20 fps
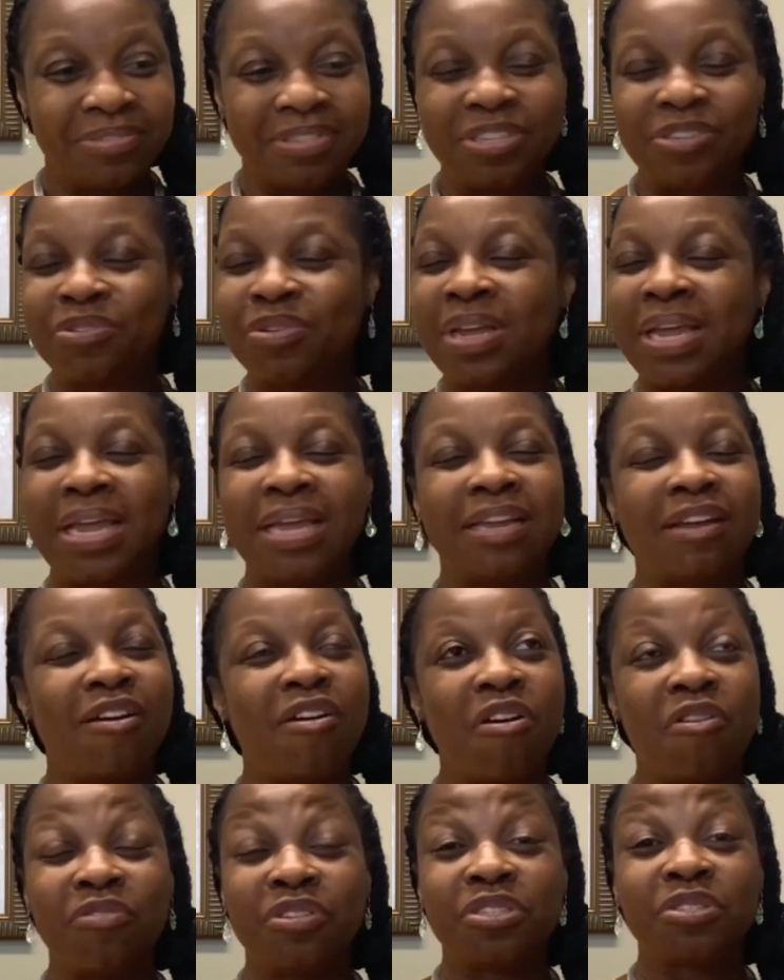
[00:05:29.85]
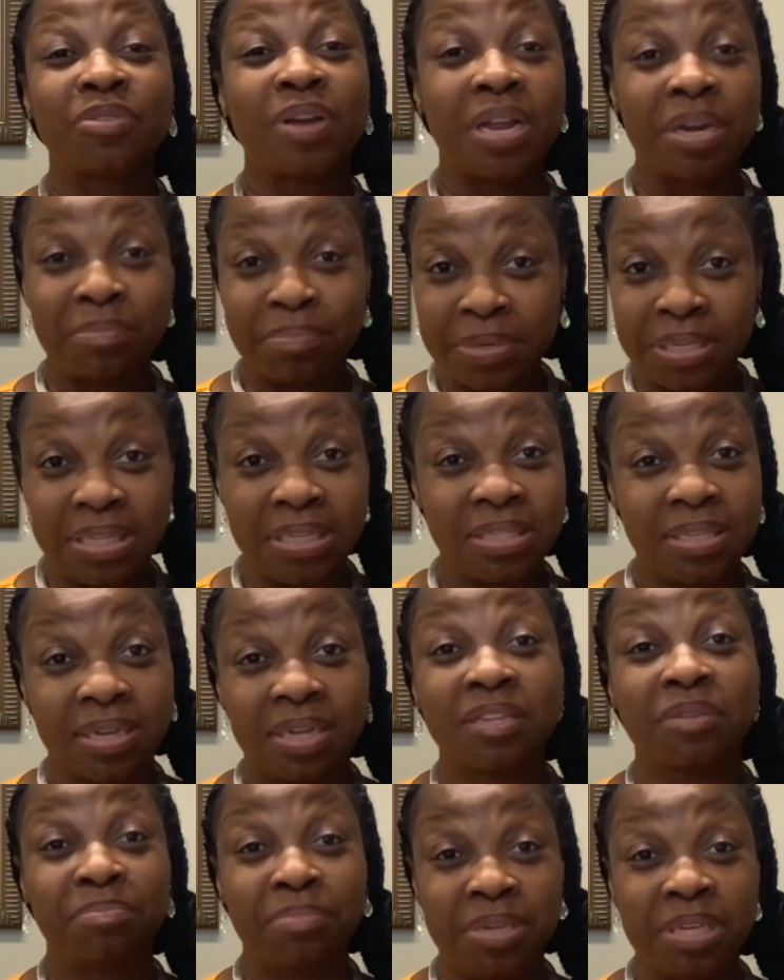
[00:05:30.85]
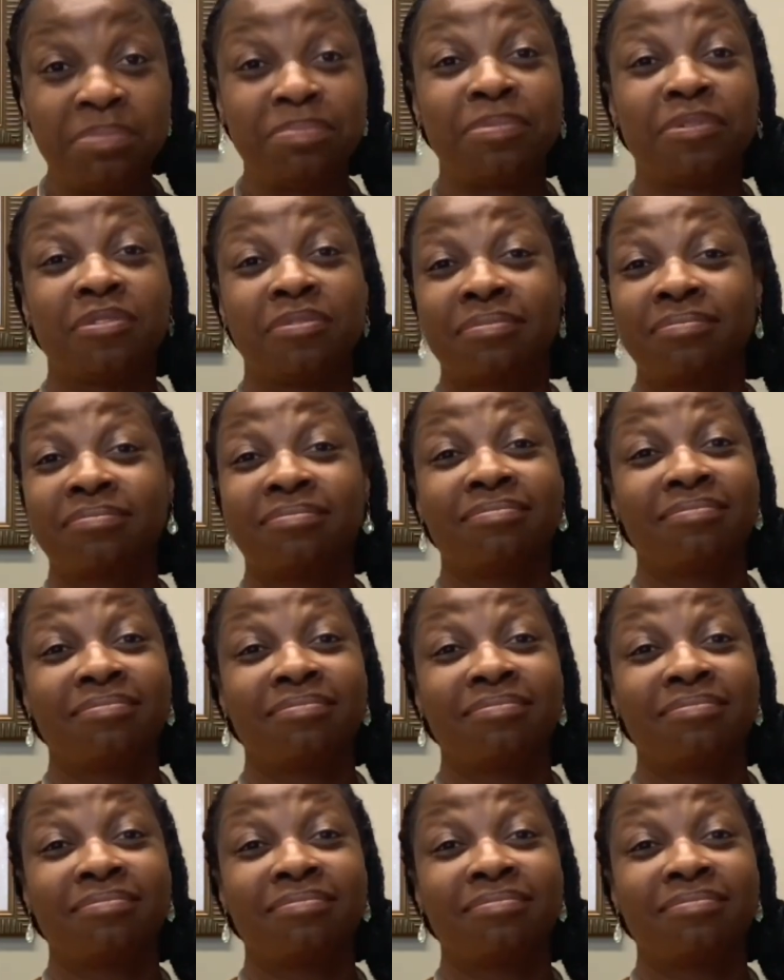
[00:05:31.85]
You can't always try to please other people.